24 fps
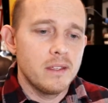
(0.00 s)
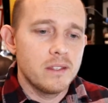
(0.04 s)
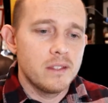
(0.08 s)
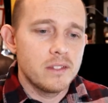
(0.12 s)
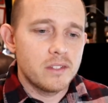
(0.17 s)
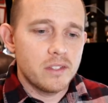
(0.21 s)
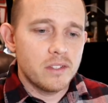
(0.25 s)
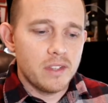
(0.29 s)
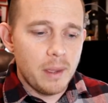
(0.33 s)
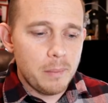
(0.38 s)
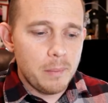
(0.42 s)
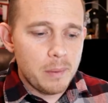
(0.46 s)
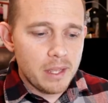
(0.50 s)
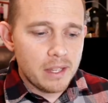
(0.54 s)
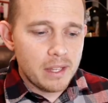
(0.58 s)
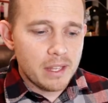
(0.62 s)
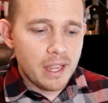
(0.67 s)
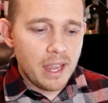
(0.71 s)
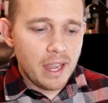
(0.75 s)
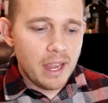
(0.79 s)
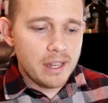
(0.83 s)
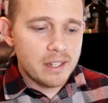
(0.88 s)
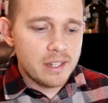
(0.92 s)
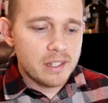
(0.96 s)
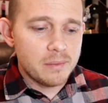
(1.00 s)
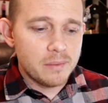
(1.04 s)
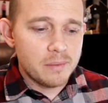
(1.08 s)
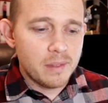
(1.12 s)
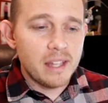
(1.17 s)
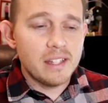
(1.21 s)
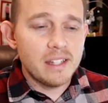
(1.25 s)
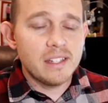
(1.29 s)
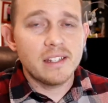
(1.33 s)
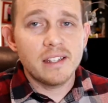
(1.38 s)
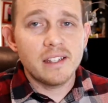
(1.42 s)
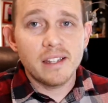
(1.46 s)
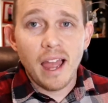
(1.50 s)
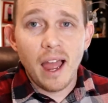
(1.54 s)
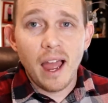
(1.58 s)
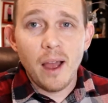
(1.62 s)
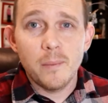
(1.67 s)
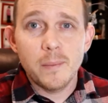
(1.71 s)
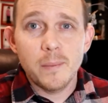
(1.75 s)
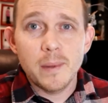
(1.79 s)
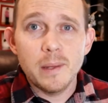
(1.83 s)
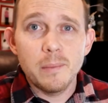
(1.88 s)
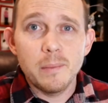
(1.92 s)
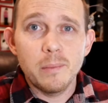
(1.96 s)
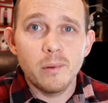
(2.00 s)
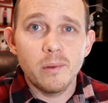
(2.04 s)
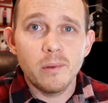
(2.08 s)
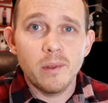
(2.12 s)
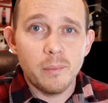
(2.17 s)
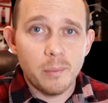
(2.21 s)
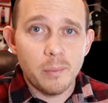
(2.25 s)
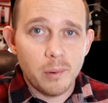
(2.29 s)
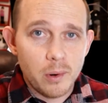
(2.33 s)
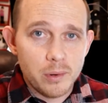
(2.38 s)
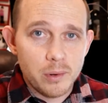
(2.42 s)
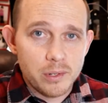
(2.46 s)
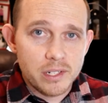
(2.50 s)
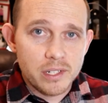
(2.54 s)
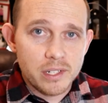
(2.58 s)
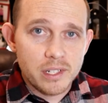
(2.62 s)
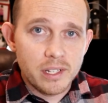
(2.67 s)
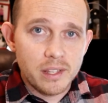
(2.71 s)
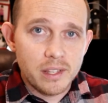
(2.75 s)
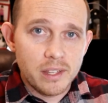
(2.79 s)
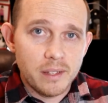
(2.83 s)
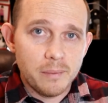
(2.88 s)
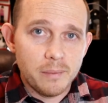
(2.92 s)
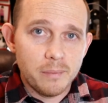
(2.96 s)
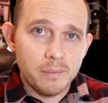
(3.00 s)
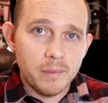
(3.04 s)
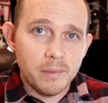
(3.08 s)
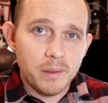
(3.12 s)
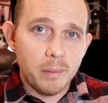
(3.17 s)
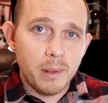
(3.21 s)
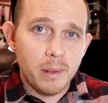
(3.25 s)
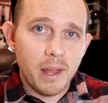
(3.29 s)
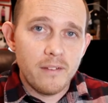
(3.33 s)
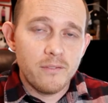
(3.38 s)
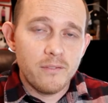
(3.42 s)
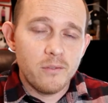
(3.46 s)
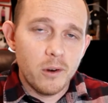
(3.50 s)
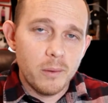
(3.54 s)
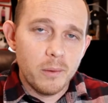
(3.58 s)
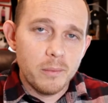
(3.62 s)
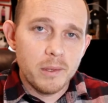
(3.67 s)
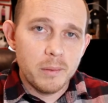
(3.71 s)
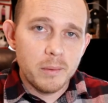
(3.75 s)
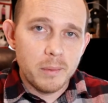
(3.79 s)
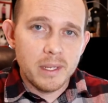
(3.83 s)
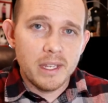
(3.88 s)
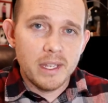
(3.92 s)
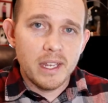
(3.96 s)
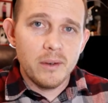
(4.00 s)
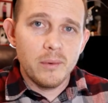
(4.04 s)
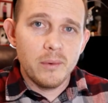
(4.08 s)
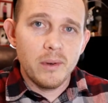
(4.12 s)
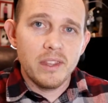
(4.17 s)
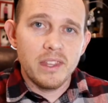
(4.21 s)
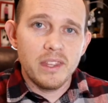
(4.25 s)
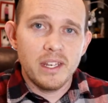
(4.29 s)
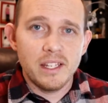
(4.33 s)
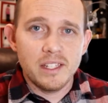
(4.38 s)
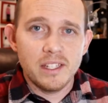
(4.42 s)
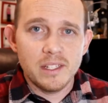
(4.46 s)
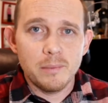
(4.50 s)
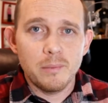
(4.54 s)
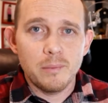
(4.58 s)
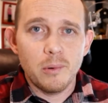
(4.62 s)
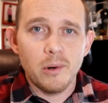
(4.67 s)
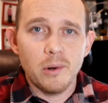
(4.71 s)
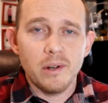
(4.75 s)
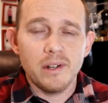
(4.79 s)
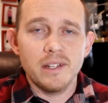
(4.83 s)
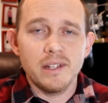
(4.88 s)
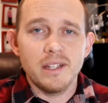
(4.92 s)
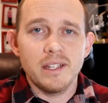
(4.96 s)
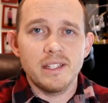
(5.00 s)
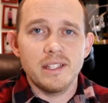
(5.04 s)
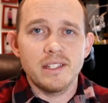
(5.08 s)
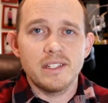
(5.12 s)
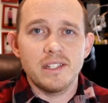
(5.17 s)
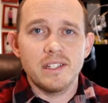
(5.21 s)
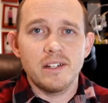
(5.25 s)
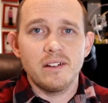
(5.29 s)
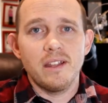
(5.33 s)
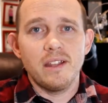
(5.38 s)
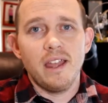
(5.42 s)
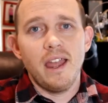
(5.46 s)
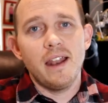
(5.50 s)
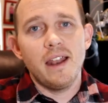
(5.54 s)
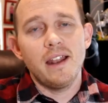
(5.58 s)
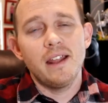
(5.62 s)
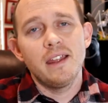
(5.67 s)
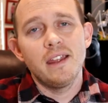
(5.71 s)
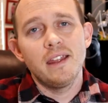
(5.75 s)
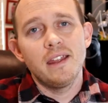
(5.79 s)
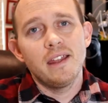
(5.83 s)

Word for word: So that being the case, that's how people approached the, the platform to begin with, and it's important to consider that.